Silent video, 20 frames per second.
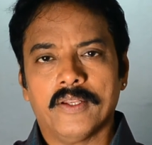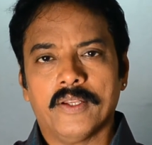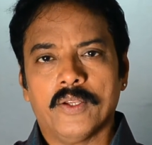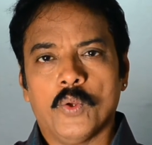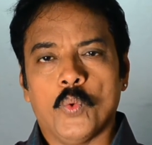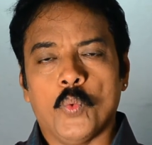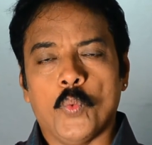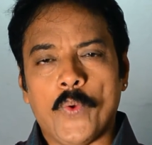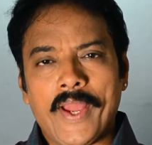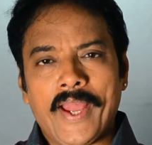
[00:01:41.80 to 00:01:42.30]

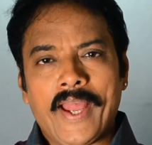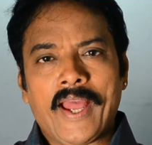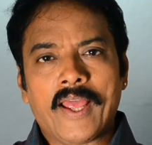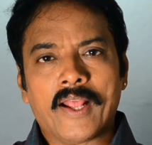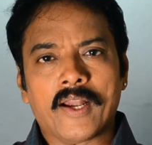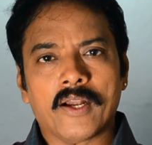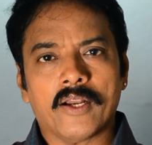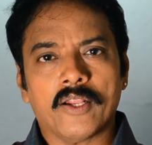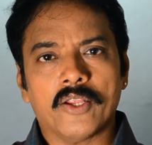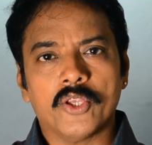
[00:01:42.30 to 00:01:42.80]

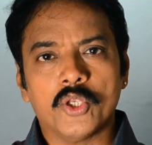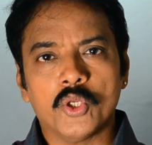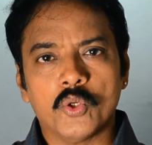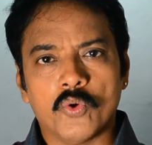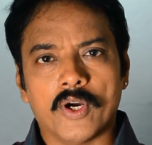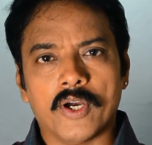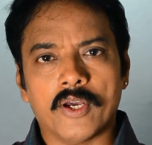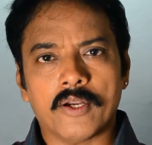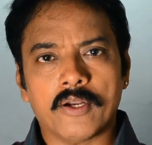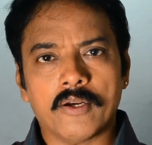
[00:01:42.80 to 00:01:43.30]
where
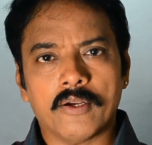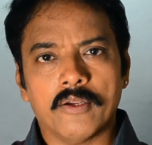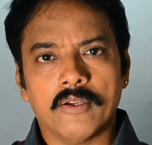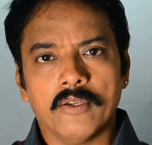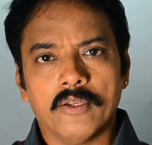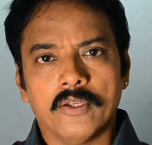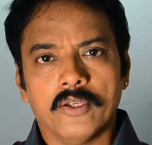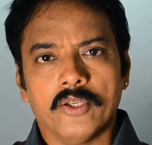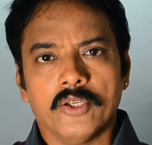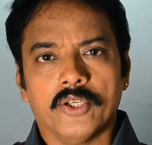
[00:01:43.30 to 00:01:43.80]
your
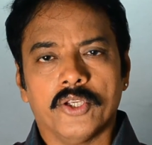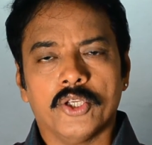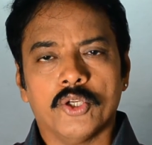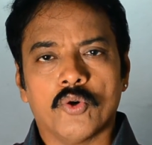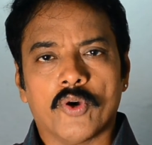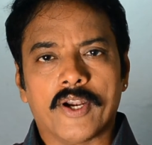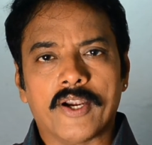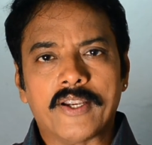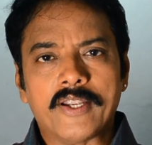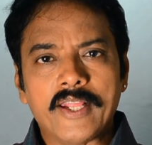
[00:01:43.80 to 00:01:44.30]

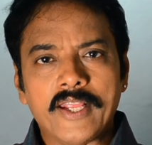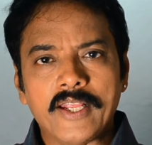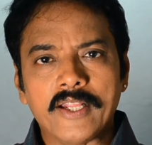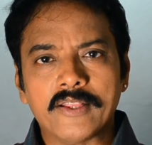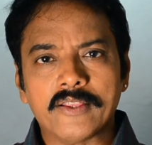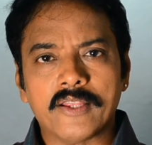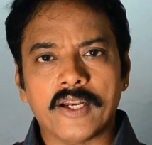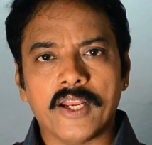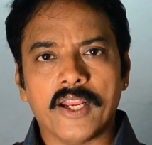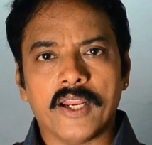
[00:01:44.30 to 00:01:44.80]

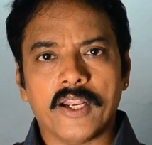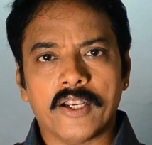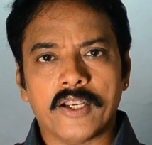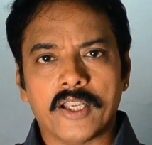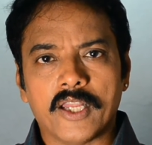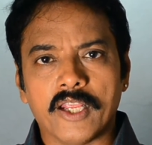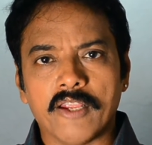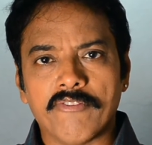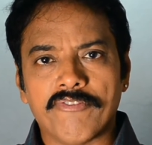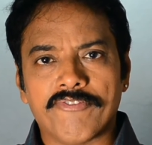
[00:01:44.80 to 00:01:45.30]
T3,
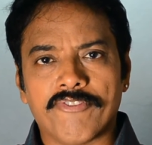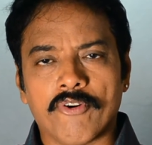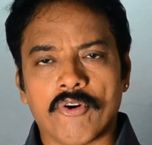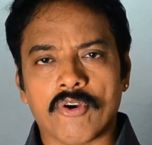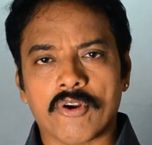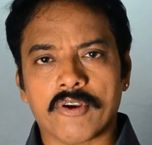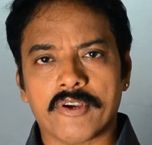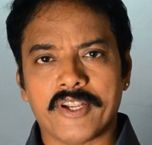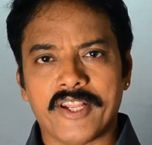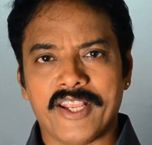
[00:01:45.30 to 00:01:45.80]

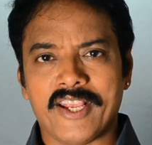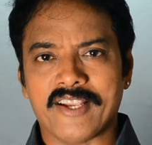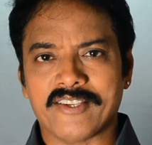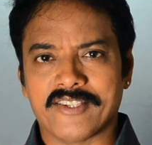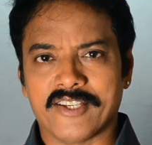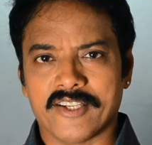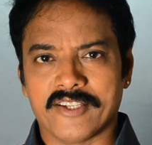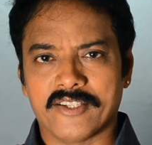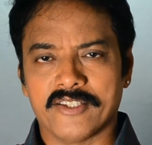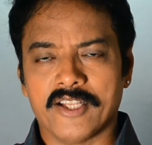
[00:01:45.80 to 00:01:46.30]
T4,
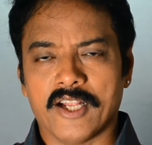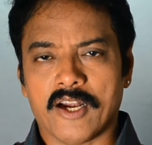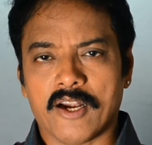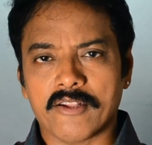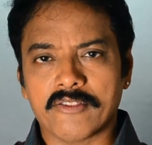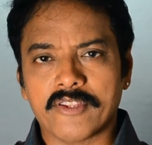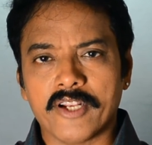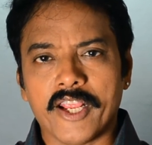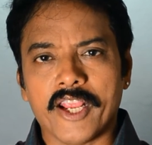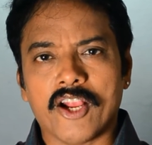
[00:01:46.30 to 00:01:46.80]
TSH. There are
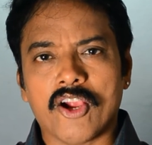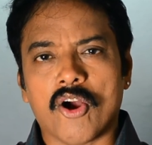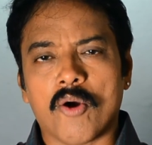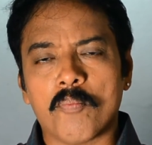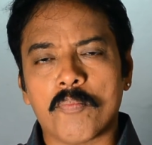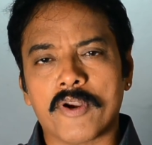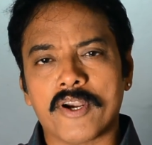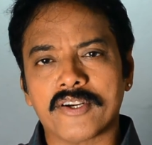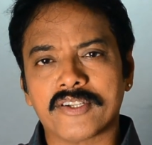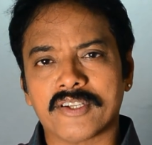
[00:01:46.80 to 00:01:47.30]
3
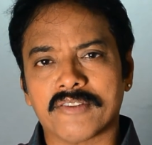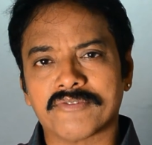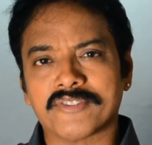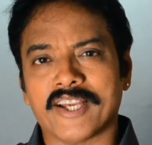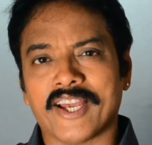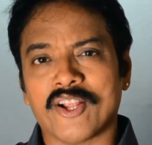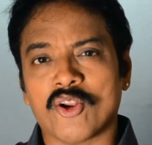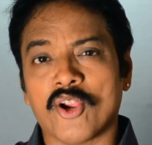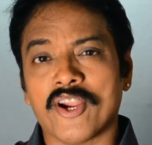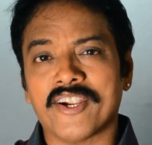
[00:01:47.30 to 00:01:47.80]
components of
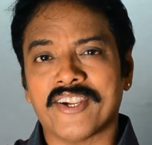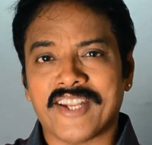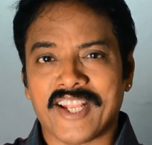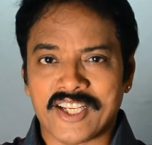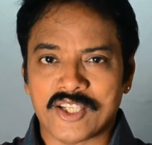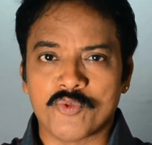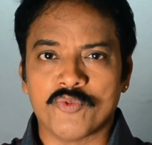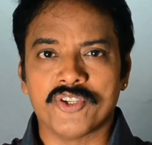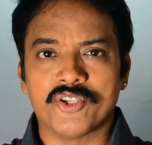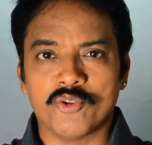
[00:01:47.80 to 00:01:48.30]
thyroid
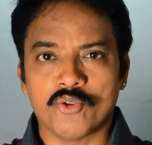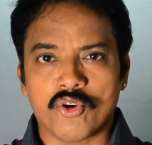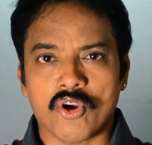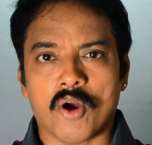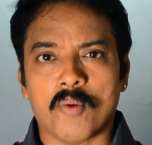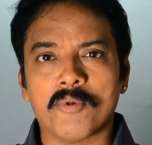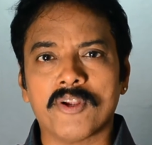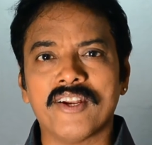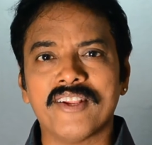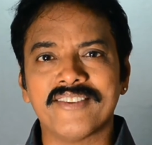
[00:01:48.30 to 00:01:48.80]
test which you
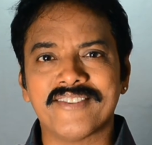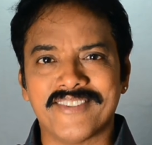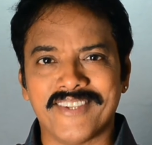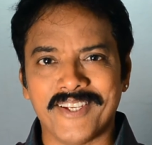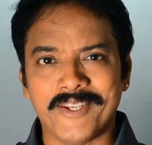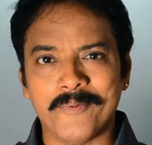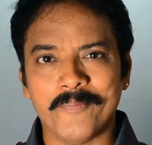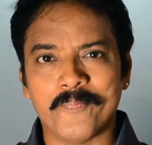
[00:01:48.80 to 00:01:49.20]
commonly see.